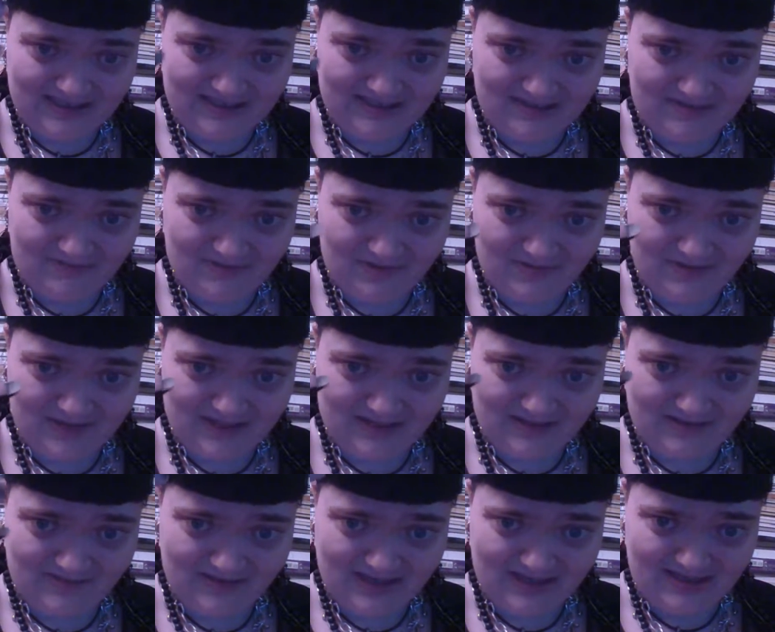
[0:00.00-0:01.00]
silver
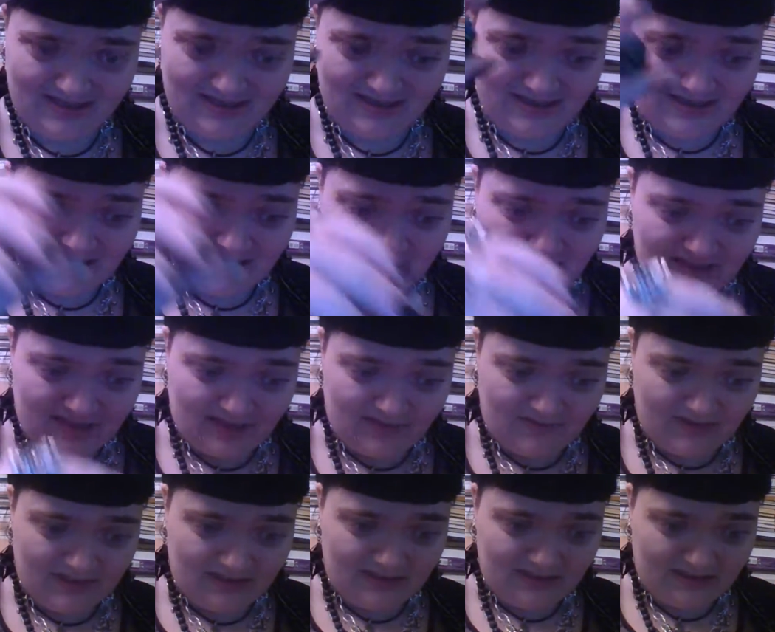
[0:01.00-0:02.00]
with green. I
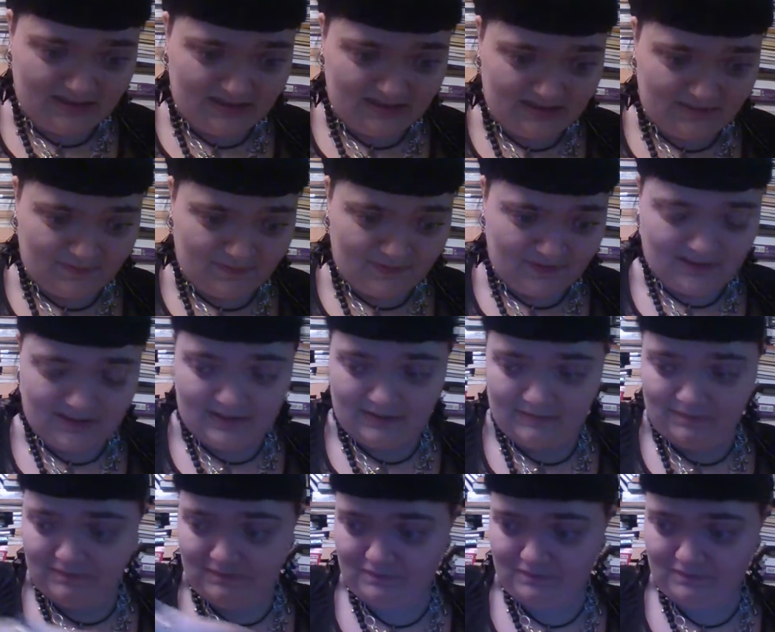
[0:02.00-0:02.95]
really think these are pretty.